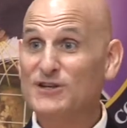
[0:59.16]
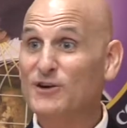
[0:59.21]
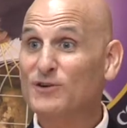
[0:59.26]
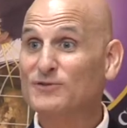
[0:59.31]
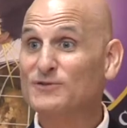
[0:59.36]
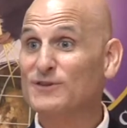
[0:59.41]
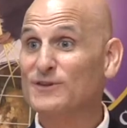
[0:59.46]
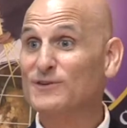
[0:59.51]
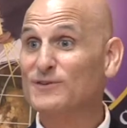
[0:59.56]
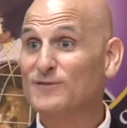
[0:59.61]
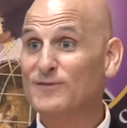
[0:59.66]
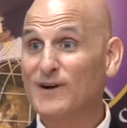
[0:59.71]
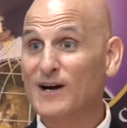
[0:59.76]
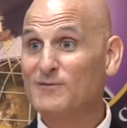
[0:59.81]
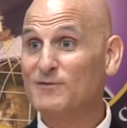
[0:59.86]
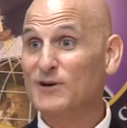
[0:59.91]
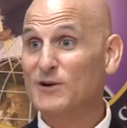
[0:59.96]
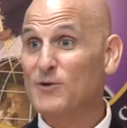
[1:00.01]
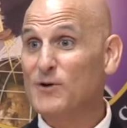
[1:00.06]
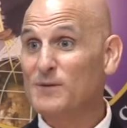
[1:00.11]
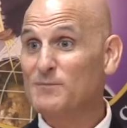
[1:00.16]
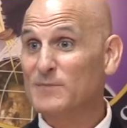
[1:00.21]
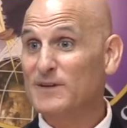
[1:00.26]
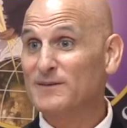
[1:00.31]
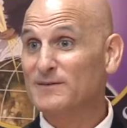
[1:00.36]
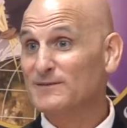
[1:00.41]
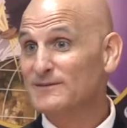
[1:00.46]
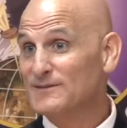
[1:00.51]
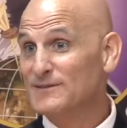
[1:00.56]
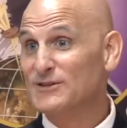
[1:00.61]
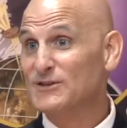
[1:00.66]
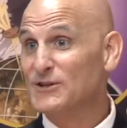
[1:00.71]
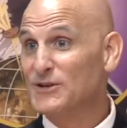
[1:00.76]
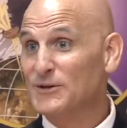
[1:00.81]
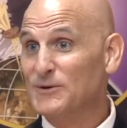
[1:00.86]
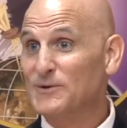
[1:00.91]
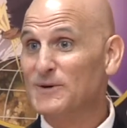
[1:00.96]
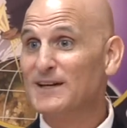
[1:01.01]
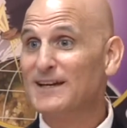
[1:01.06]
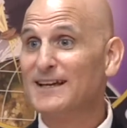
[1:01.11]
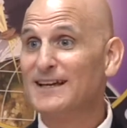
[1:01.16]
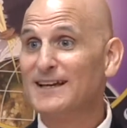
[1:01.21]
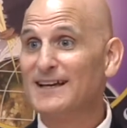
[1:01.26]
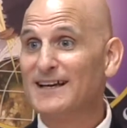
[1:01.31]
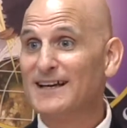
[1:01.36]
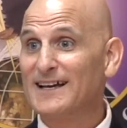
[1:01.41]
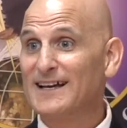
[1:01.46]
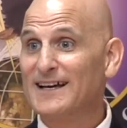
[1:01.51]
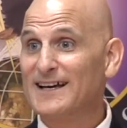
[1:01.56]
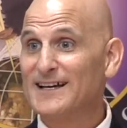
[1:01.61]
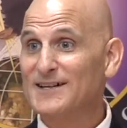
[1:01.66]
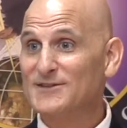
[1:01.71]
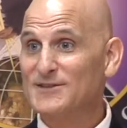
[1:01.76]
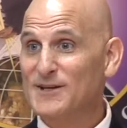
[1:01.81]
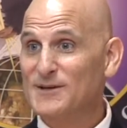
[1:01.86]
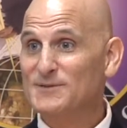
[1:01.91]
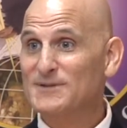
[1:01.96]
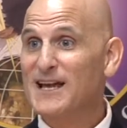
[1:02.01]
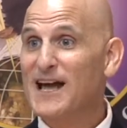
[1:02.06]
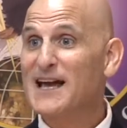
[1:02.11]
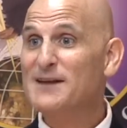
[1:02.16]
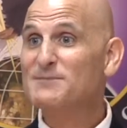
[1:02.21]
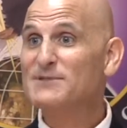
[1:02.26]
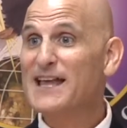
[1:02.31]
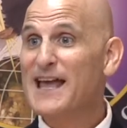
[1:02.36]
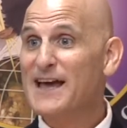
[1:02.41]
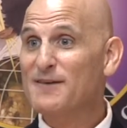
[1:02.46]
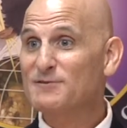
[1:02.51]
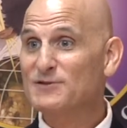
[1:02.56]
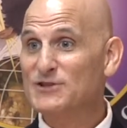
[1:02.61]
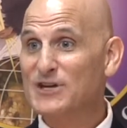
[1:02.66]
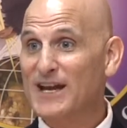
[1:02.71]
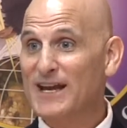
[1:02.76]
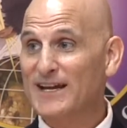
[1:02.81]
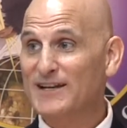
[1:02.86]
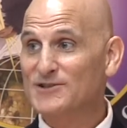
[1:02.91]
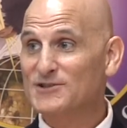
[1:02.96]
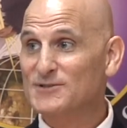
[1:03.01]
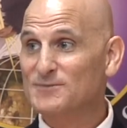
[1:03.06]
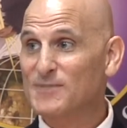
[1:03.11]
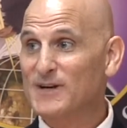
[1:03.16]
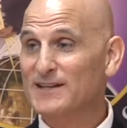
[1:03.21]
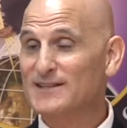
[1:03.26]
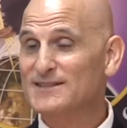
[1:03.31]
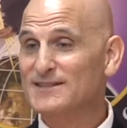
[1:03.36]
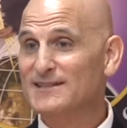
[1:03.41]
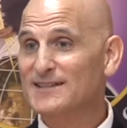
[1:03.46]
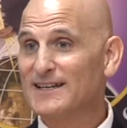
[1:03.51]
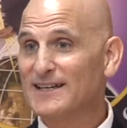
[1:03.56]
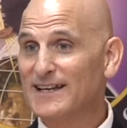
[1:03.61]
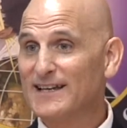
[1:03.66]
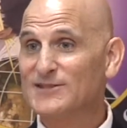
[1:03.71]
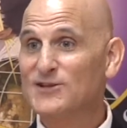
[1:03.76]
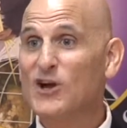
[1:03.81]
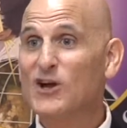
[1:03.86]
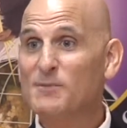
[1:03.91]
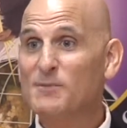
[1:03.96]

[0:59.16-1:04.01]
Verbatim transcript: shelter of equipment to do. So times have changed, but it's